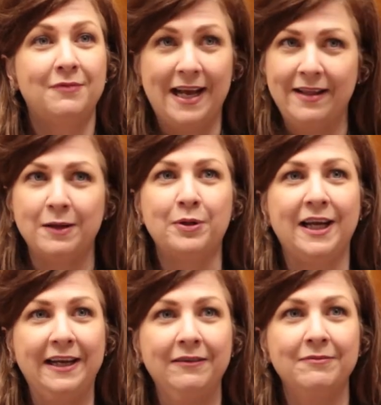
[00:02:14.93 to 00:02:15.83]
land a
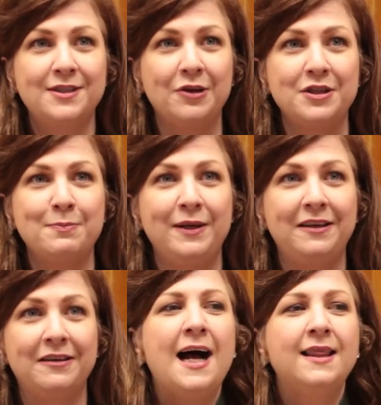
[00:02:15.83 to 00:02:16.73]
plane, so to
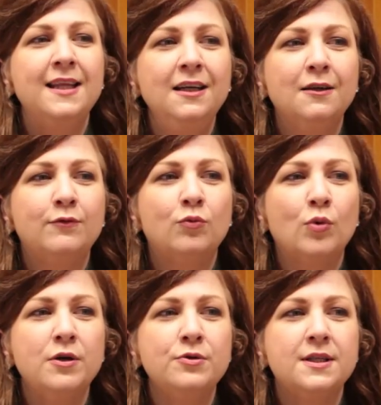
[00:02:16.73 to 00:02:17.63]
speak. I think of
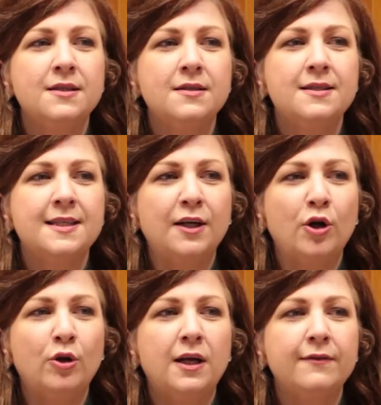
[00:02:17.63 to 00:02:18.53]
Rose's Saint
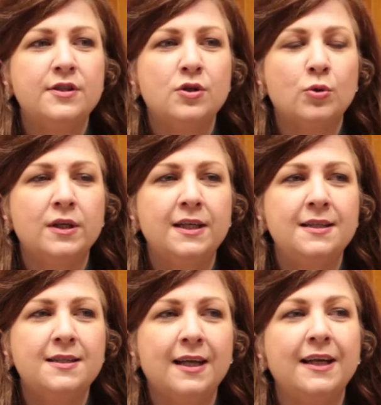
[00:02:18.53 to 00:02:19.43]
Olaf
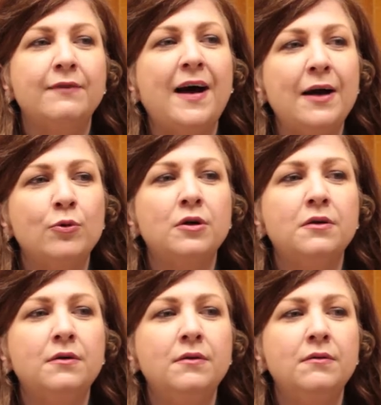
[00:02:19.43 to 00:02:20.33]
stories, like if I
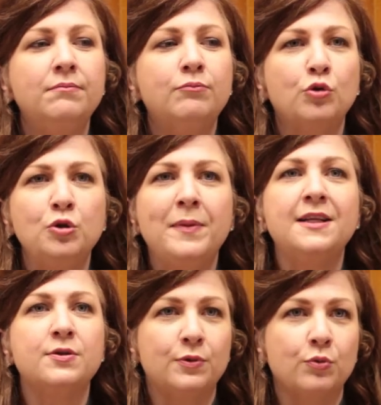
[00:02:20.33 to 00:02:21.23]
were
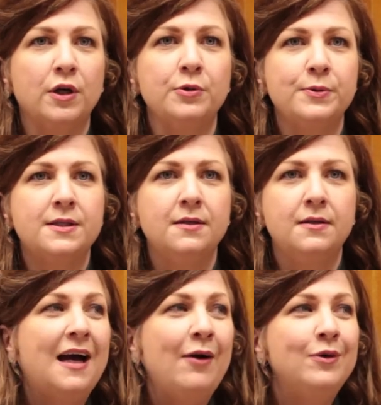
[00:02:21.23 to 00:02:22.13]
roommates with Rose,
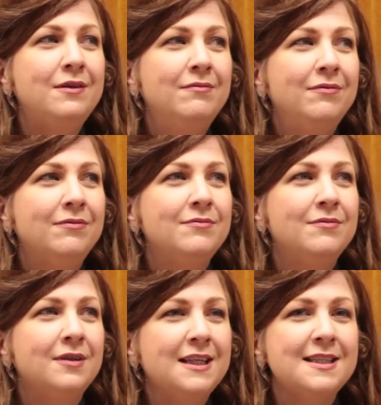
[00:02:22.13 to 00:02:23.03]
I would
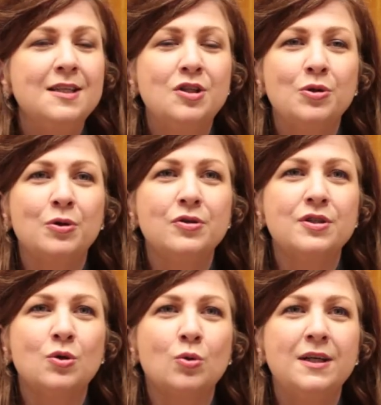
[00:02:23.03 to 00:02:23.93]
listen to her
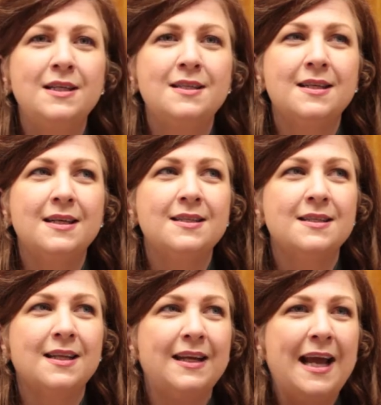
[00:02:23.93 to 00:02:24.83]
stories
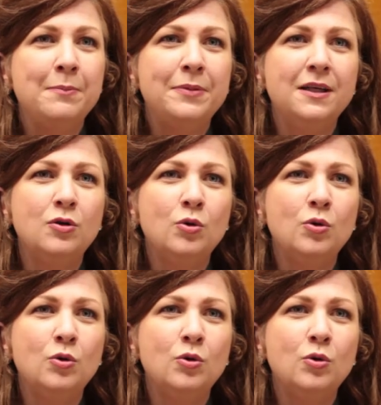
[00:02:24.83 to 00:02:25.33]
as like ambient